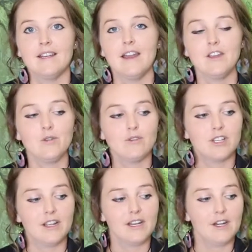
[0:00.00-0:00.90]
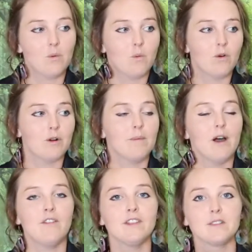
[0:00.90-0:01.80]
Now you also need a water
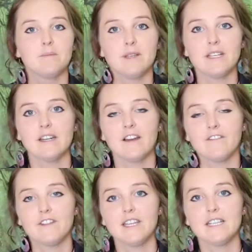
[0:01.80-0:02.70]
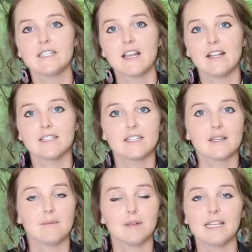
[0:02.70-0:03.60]
bowl that's big enough for these guys to
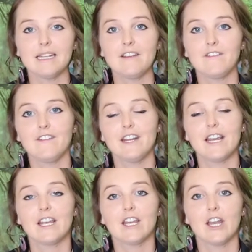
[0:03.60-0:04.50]
completely fit and